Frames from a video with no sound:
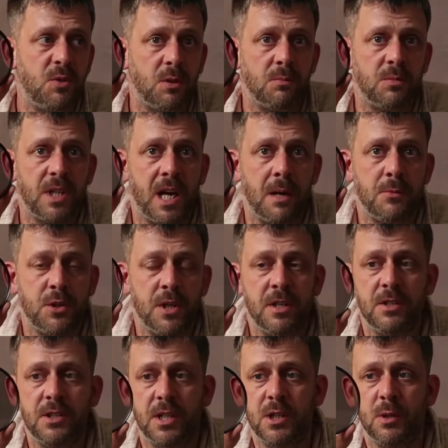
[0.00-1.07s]
sometimes
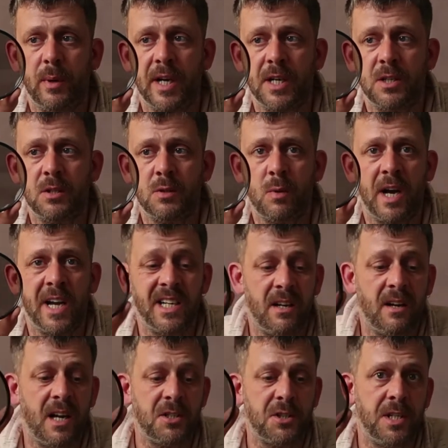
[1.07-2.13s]
in situations where you
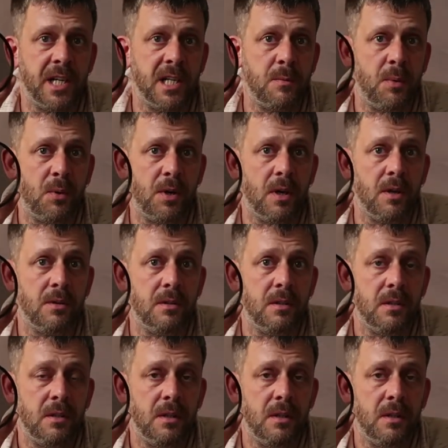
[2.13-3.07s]
don't actually need to put on